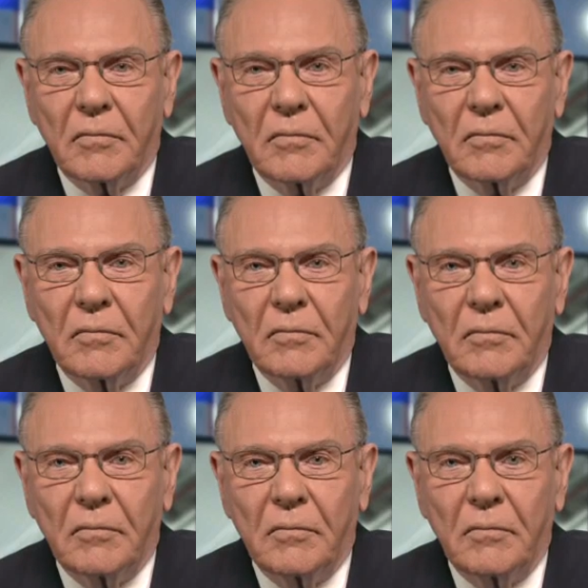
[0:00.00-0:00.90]

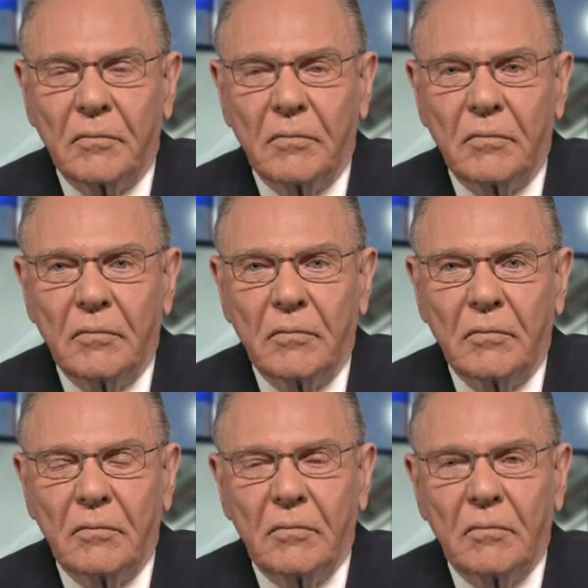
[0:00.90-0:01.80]

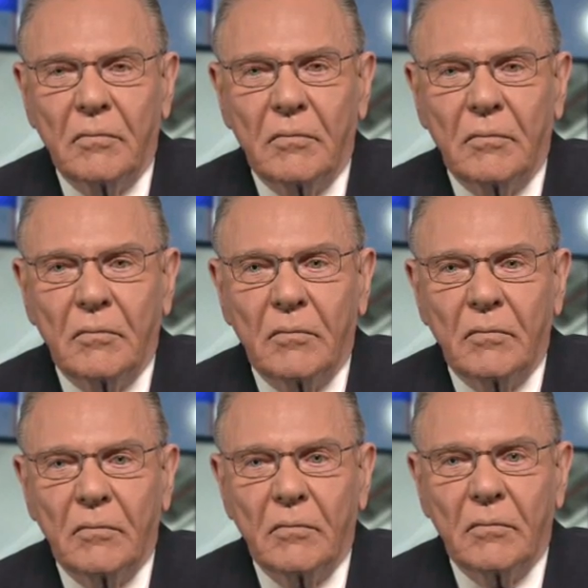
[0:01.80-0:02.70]

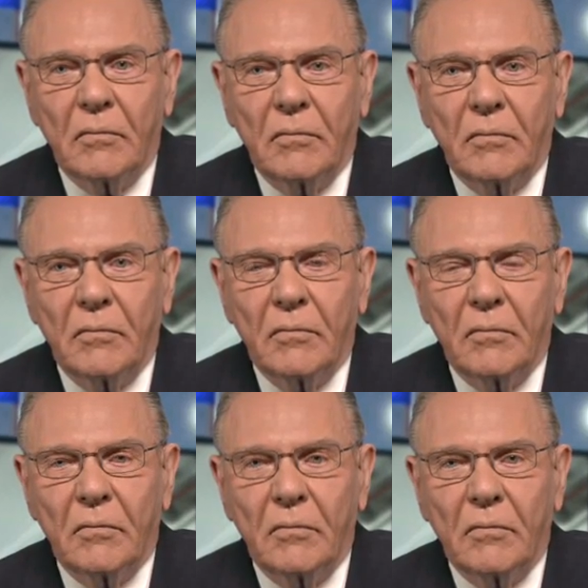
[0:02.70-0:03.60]

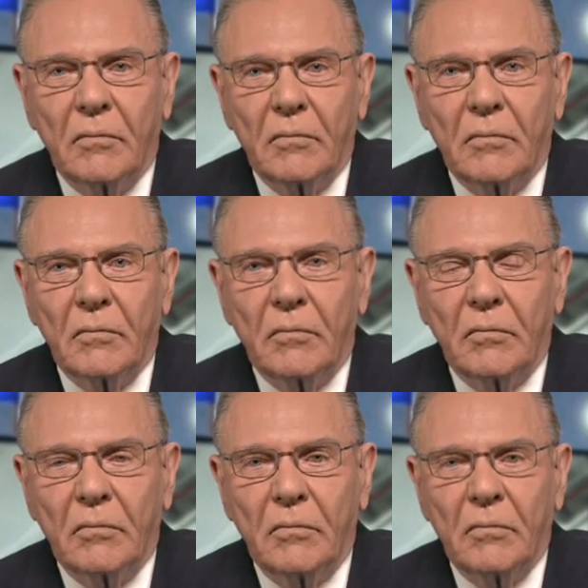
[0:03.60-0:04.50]

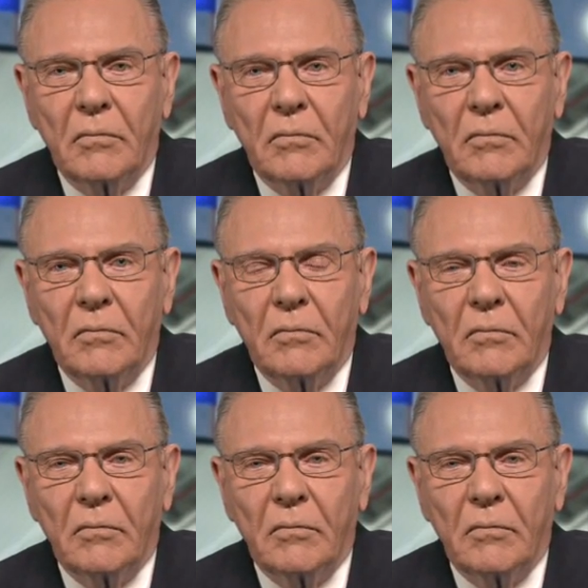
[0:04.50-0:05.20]
(silent)